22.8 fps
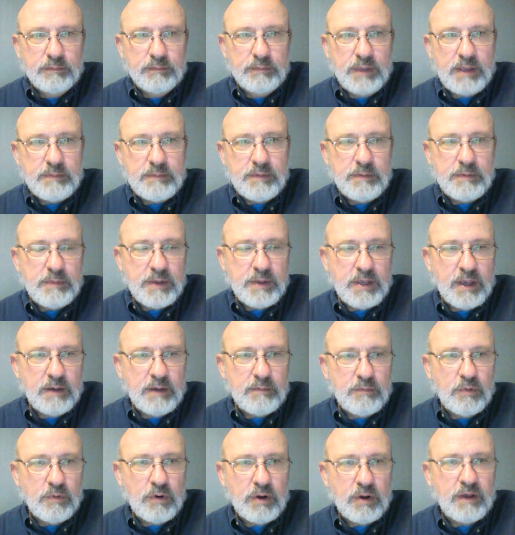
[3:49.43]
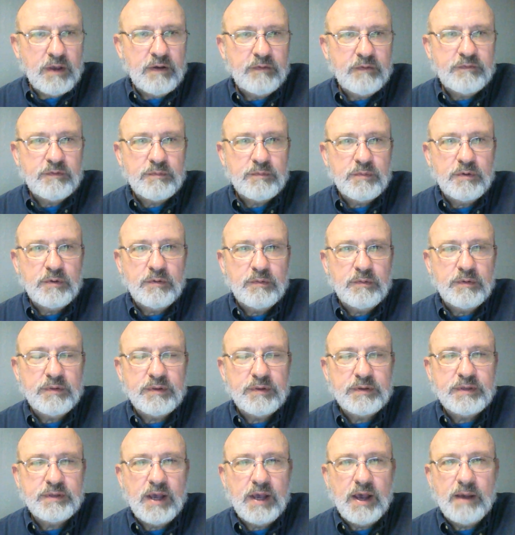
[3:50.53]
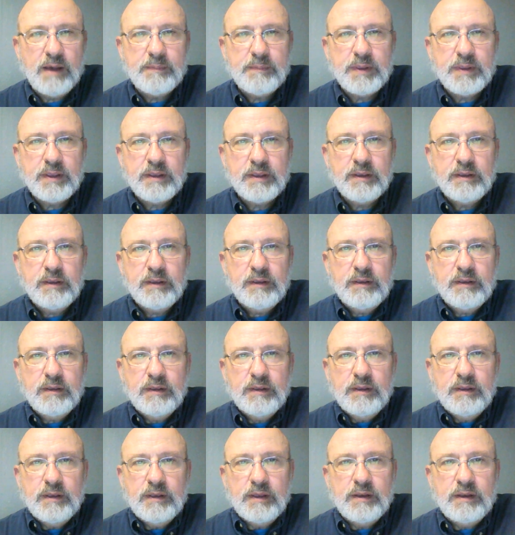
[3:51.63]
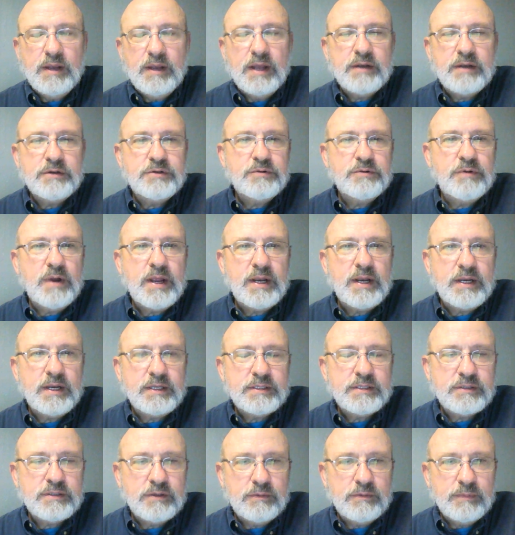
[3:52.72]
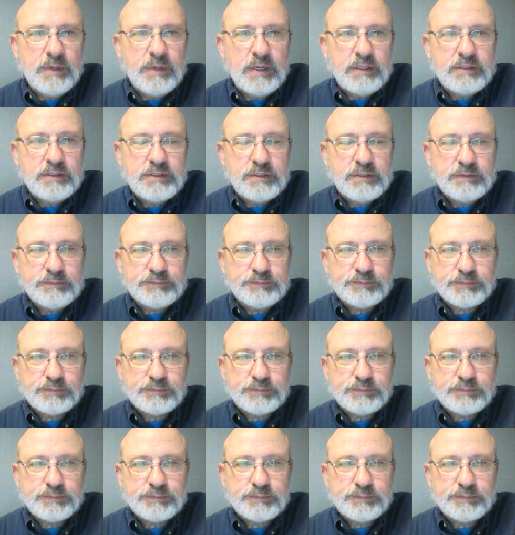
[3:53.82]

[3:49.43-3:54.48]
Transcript: maybe become more comfortable with the topic and not dread it so much.